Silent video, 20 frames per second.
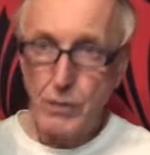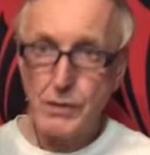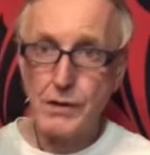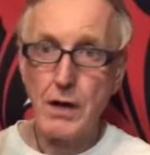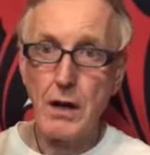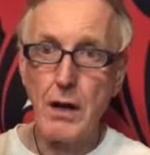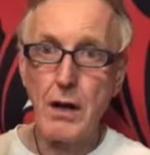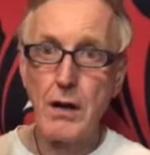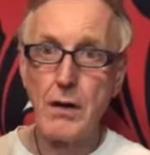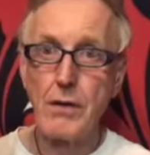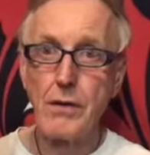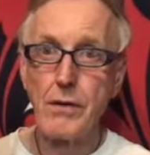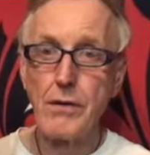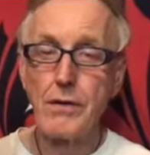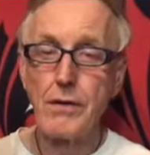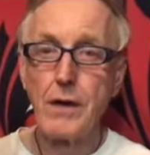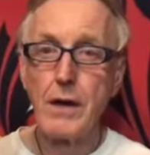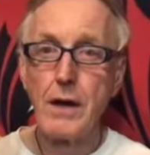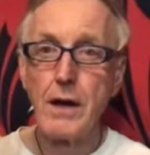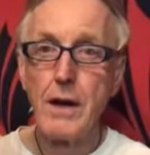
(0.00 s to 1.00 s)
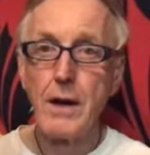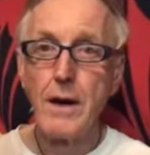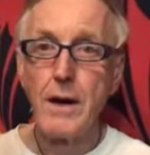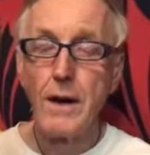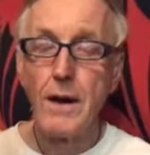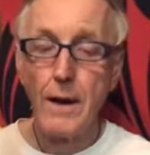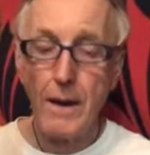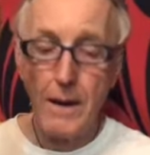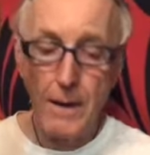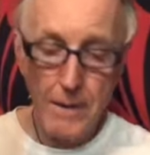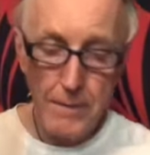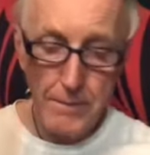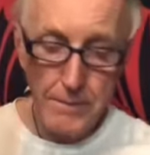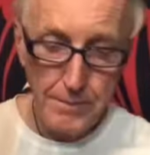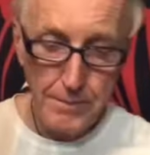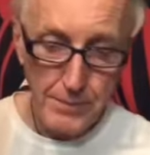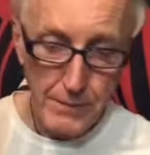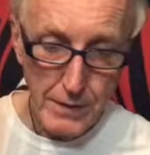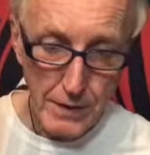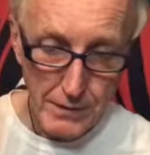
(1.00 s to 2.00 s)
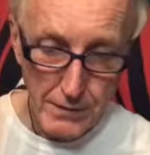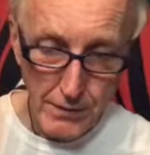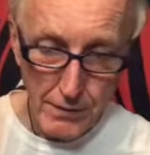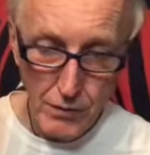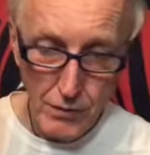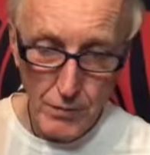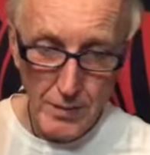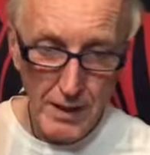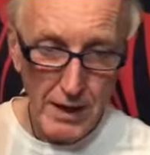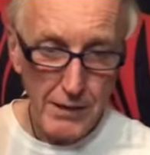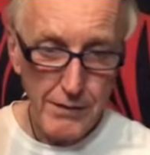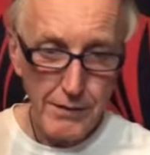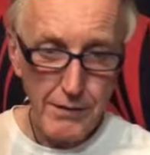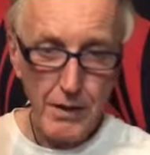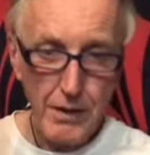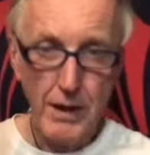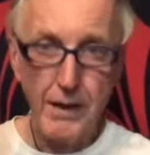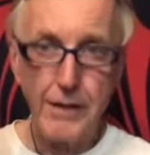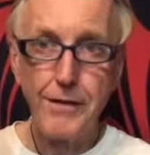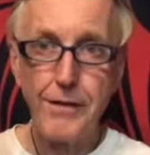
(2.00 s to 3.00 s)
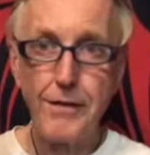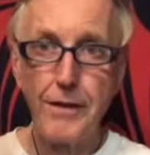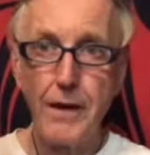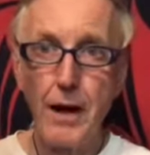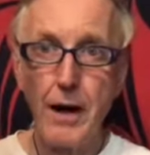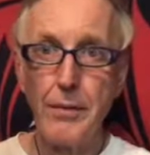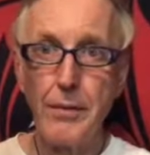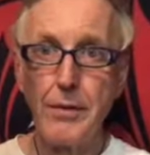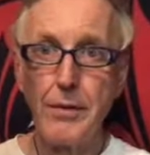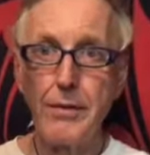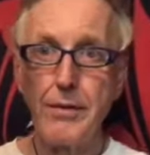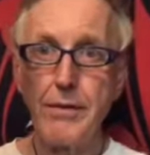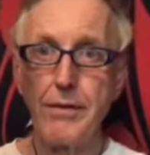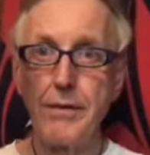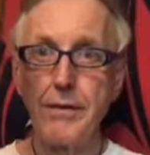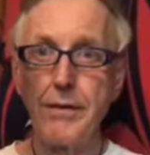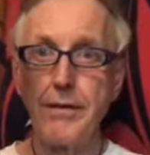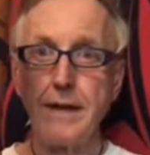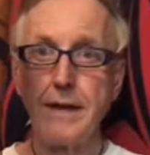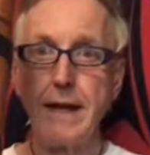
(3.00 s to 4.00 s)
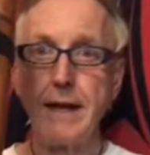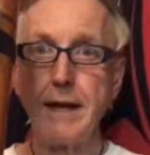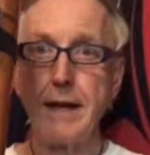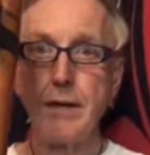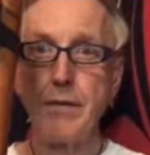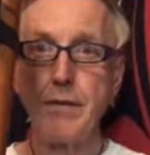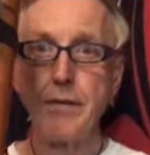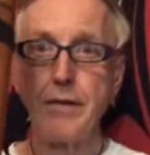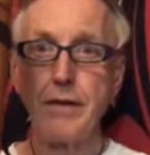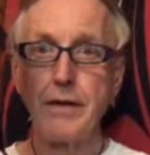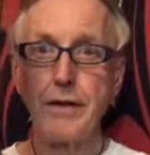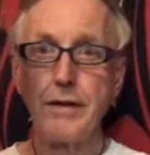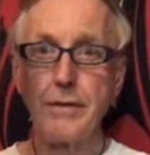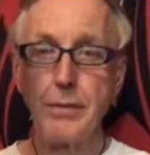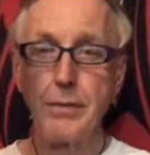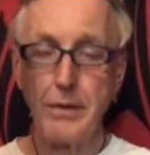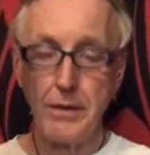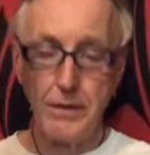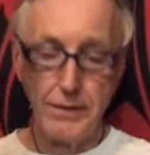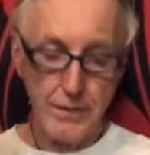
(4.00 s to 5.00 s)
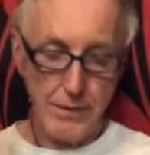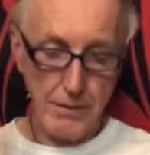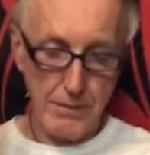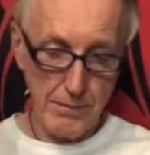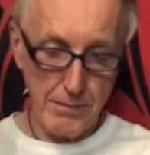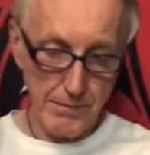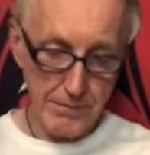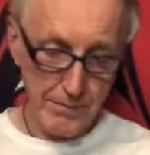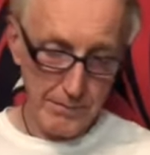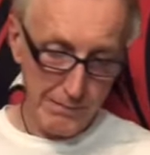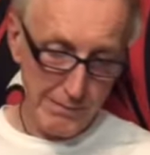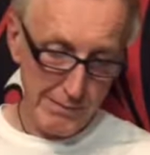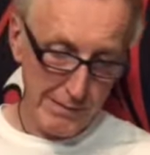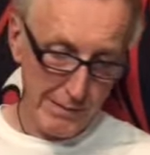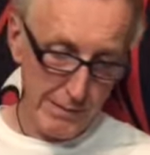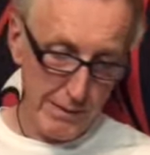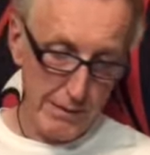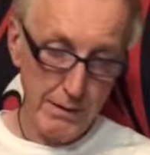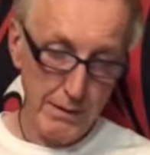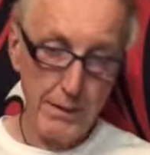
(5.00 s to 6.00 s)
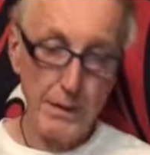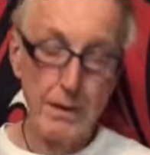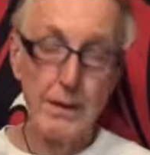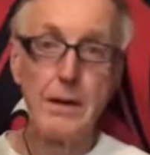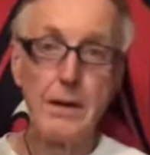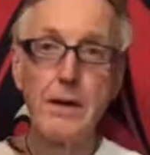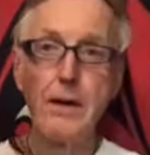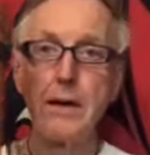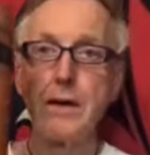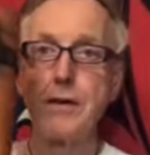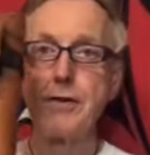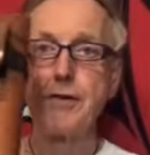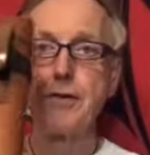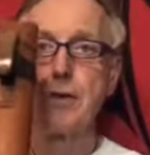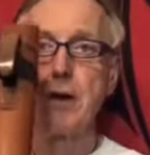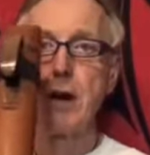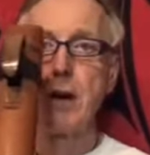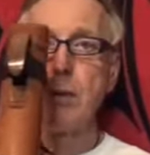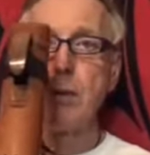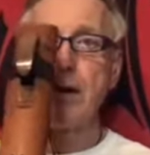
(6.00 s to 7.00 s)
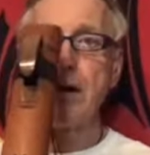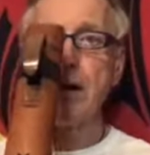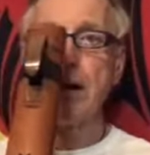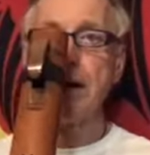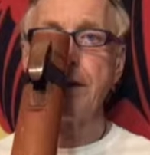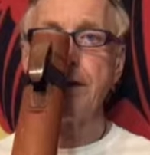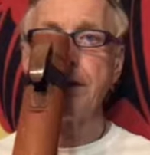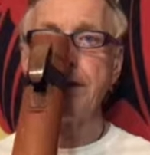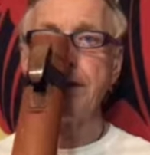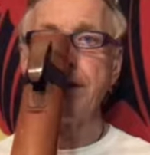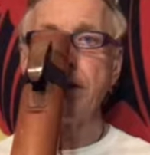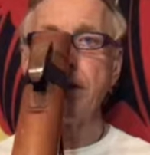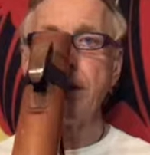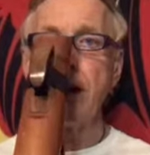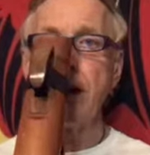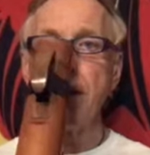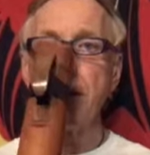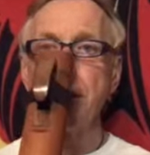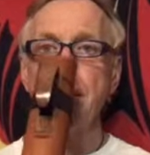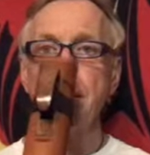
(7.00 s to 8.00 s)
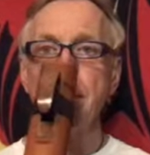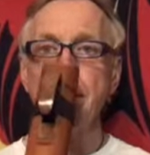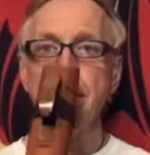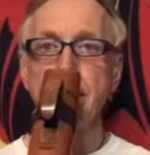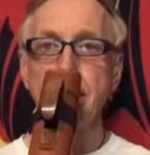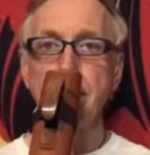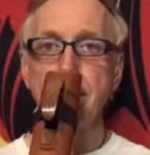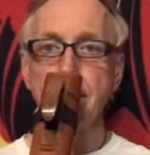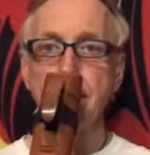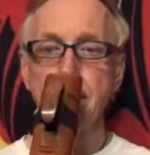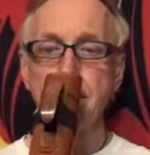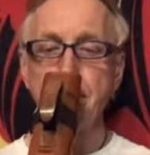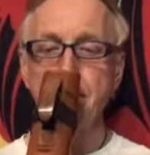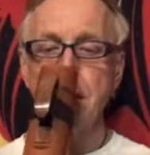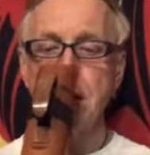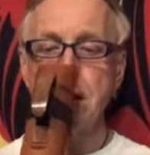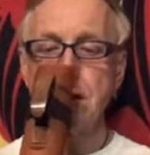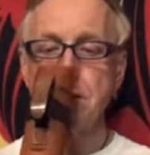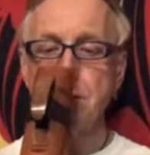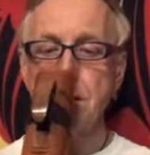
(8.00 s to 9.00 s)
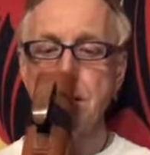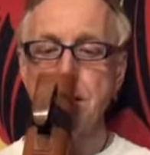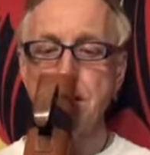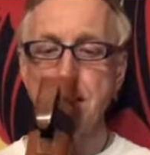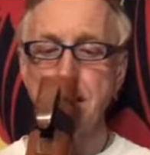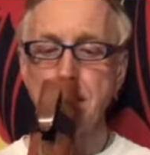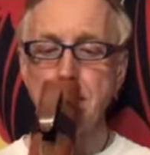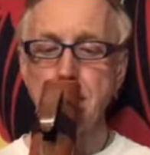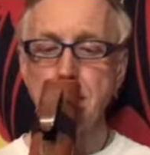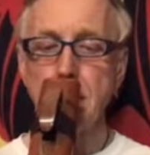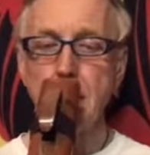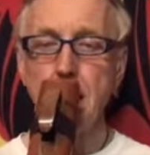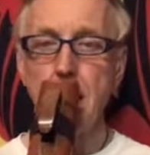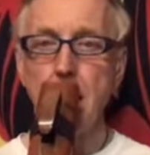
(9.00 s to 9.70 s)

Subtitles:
are closed. So normally I'd kind of sit up and stand up for this, but I'm going to try it where it is and see what happens. Here's what it sounds like.